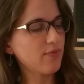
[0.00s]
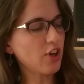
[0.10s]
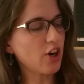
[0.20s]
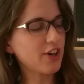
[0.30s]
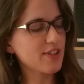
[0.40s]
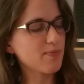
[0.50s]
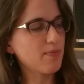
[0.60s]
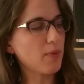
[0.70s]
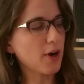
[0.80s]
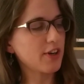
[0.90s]
The hardest
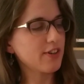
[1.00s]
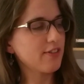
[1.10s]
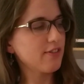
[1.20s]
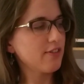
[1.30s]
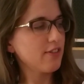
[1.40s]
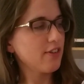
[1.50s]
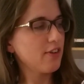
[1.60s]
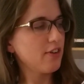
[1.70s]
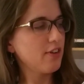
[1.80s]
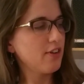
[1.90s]
part
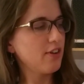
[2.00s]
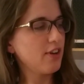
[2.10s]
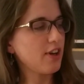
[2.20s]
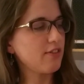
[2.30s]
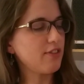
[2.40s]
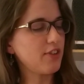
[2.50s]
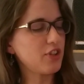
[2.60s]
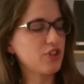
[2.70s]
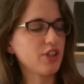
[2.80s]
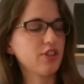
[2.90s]
of the
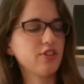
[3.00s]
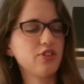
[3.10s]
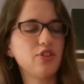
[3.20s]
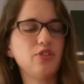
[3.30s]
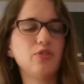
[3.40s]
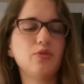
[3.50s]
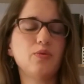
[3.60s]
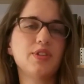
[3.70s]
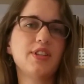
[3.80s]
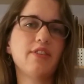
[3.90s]
finishing to do
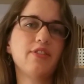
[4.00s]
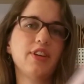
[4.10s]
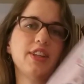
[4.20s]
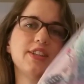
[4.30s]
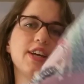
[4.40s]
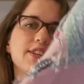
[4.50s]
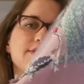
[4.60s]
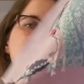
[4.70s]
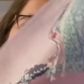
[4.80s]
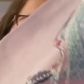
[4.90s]
was definitely the
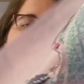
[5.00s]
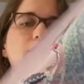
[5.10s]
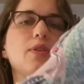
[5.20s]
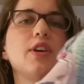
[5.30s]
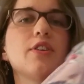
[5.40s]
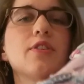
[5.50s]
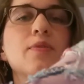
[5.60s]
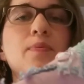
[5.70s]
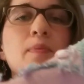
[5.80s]
tassels on the pillow here.